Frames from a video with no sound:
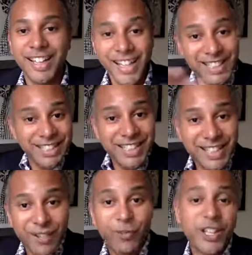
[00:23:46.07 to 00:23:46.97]
and
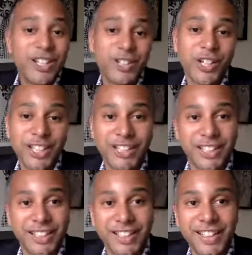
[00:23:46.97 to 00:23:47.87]
win the
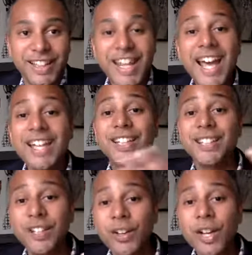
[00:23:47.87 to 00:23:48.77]
treasure. That,
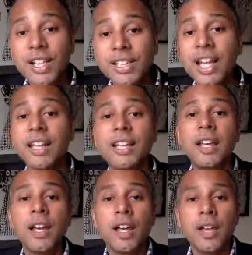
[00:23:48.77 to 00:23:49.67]
telling
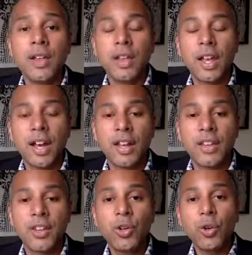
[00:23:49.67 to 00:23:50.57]

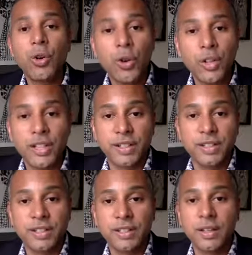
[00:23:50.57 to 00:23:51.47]
your
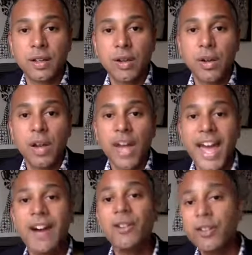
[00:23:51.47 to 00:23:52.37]
audience
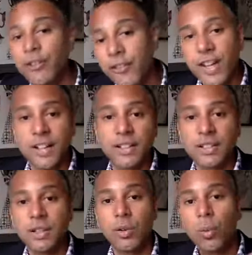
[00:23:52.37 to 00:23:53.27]
how you
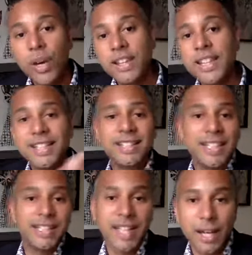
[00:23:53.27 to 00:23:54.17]
felt when these
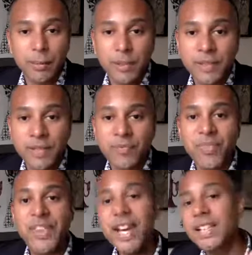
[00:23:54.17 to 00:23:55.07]
things happened,
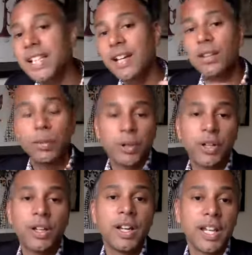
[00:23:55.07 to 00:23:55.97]
that's how you
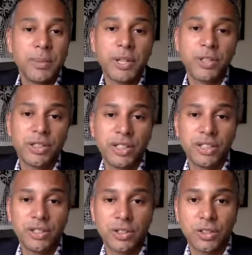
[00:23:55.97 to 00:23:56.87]
put emotion
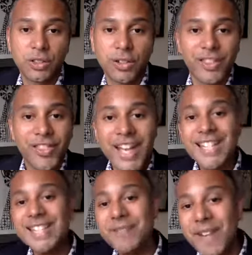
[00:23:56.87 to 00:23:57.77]
into your story.
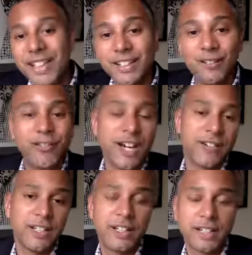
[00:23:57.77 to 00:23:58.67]
That's the magic
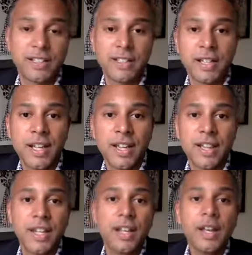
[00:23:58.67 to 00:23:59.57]
fairy dust
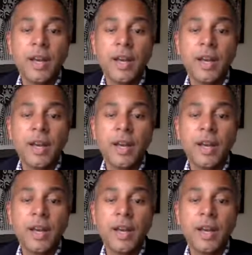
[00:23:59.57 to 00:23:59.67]
that